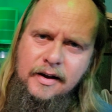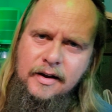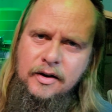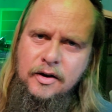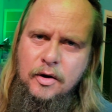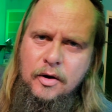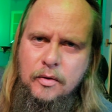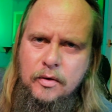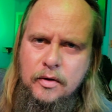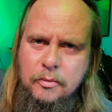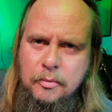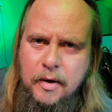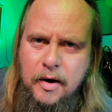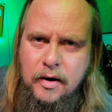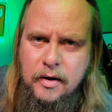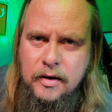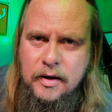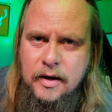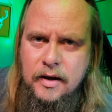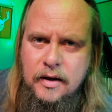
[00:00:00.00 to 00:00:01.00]
I know we're in
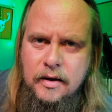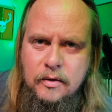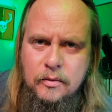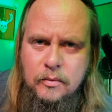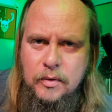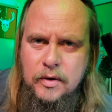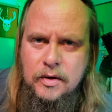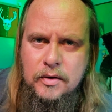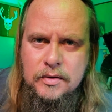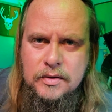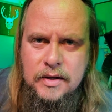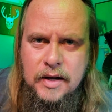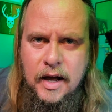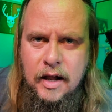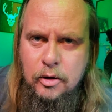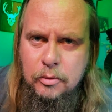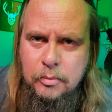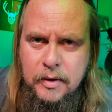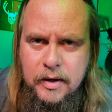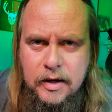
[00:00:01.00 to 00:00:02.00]
America and we don't say
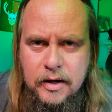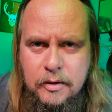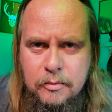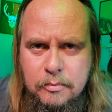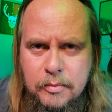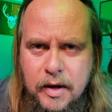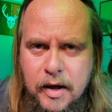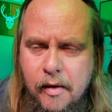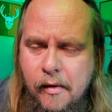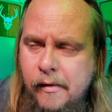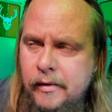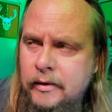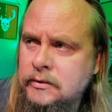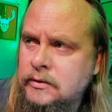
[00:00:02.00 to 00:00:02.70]
aluminum, but